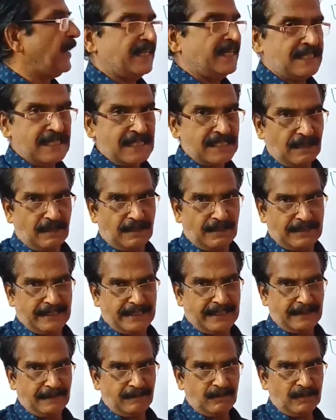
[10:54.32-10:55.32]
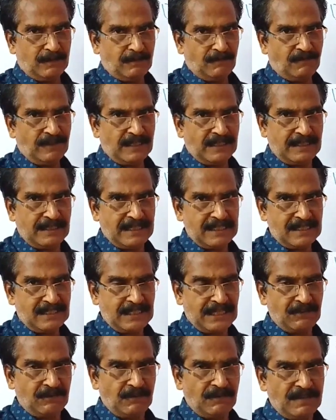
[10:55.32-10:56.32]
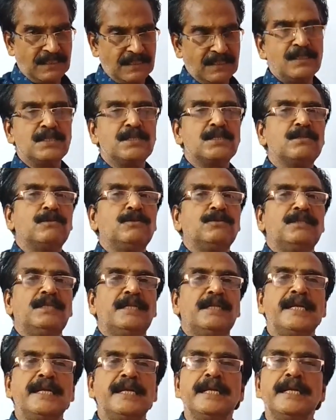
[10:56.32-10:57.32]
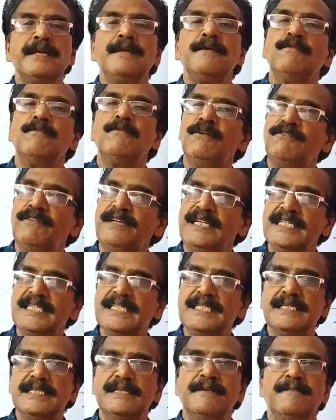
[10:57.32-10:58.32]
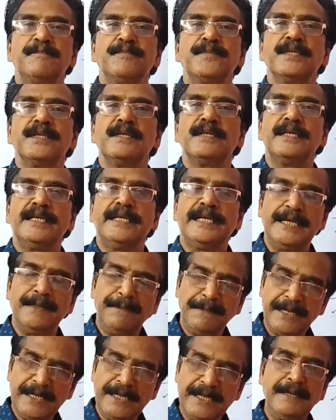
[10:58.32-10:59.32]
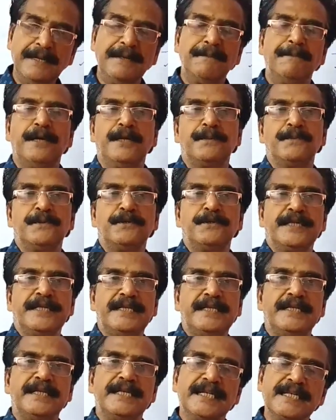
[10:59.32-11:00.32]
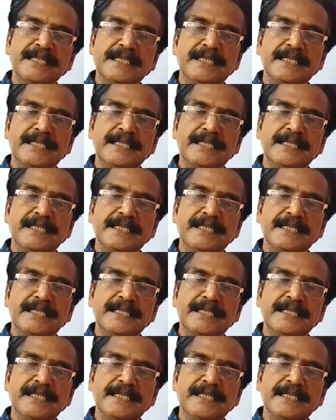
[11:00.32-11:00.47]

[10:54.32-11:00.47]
places are there for these 3 vowels. So 3 vowels can be permuted